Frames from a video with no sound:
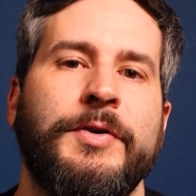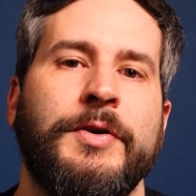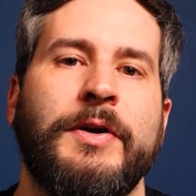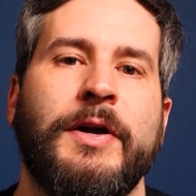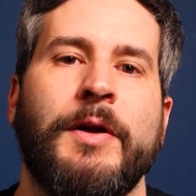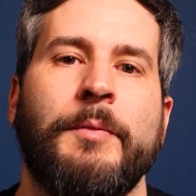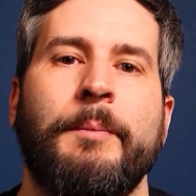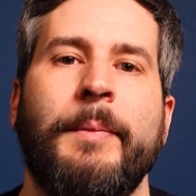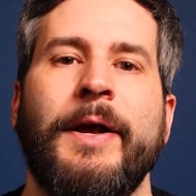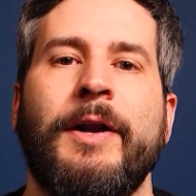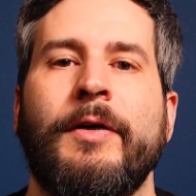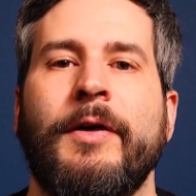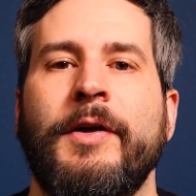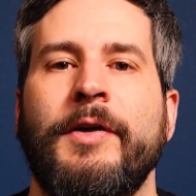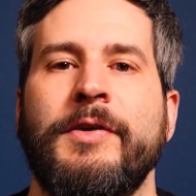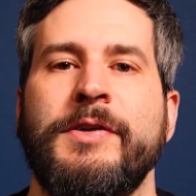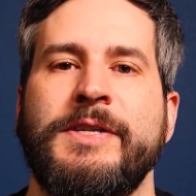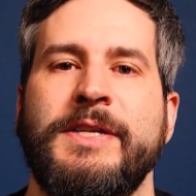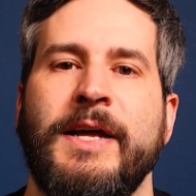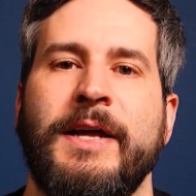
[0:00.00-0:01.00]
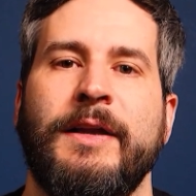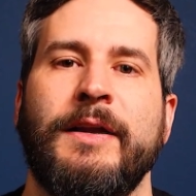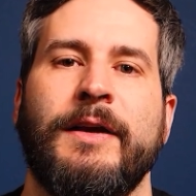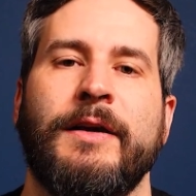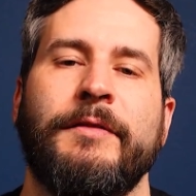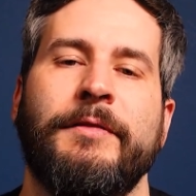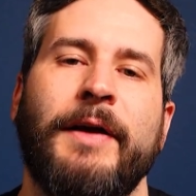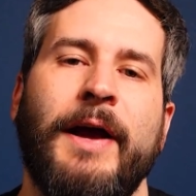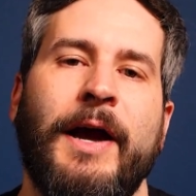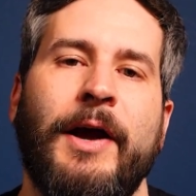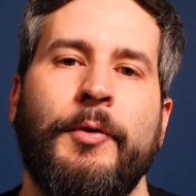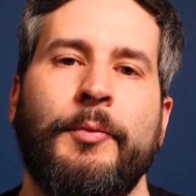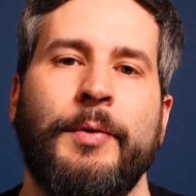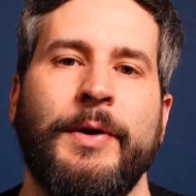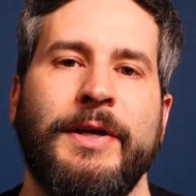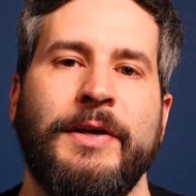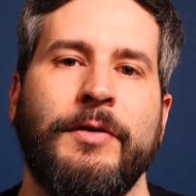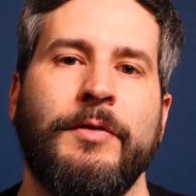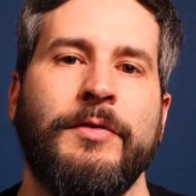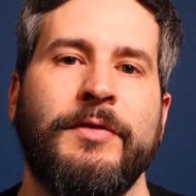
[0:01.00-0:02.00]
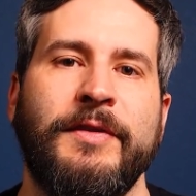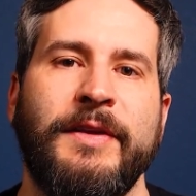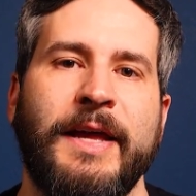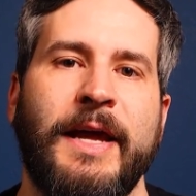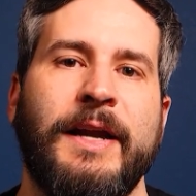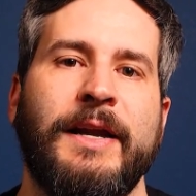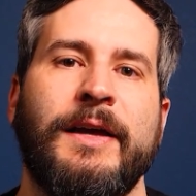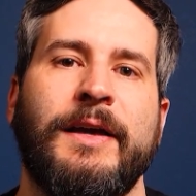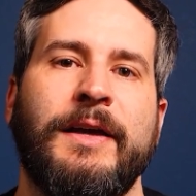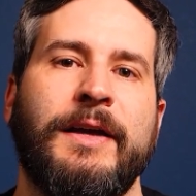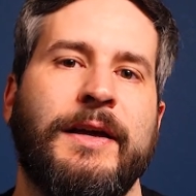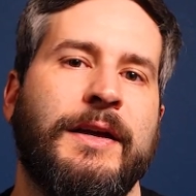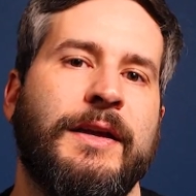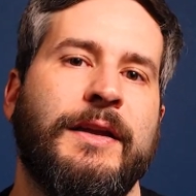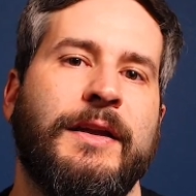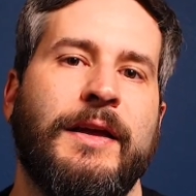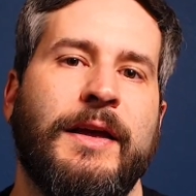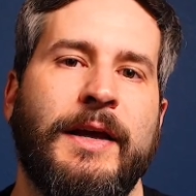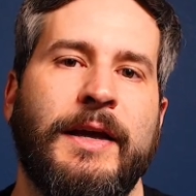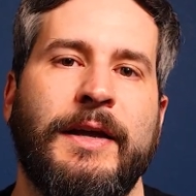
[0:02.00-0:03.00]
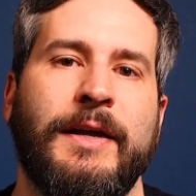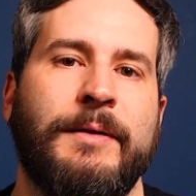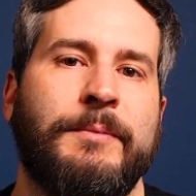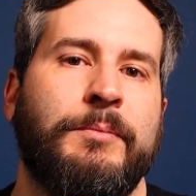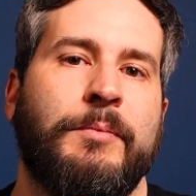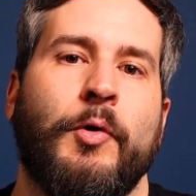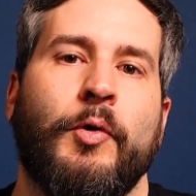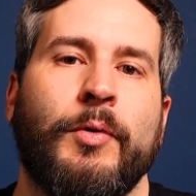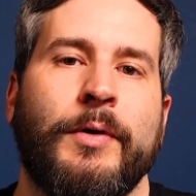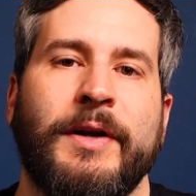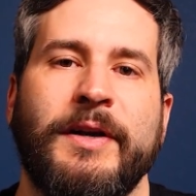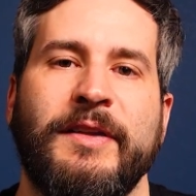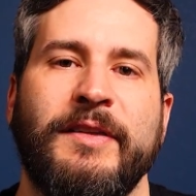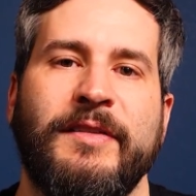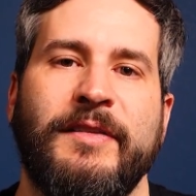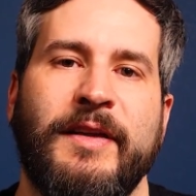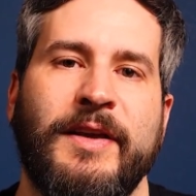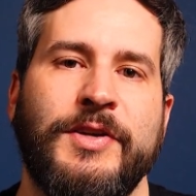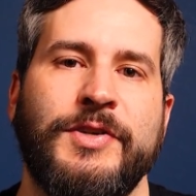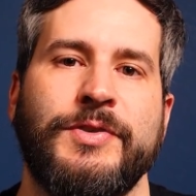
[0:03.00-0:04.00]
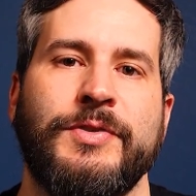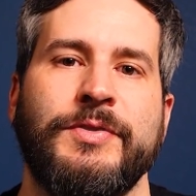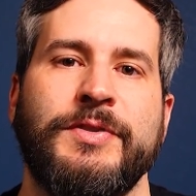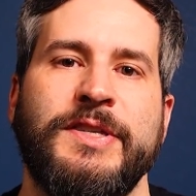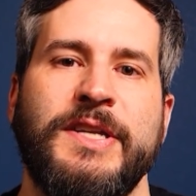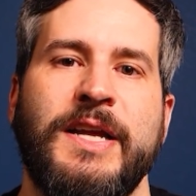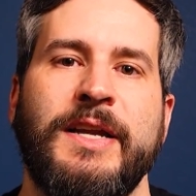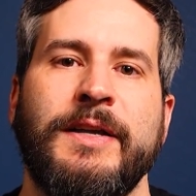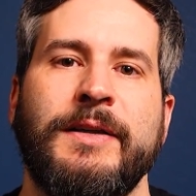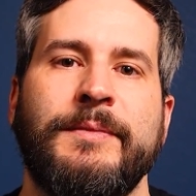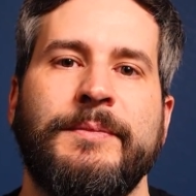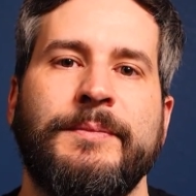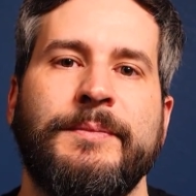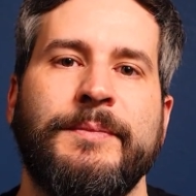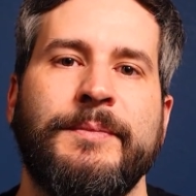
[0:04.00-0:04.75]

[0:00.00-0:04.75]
you'll get a better understanding of how we use data in an organizational setting.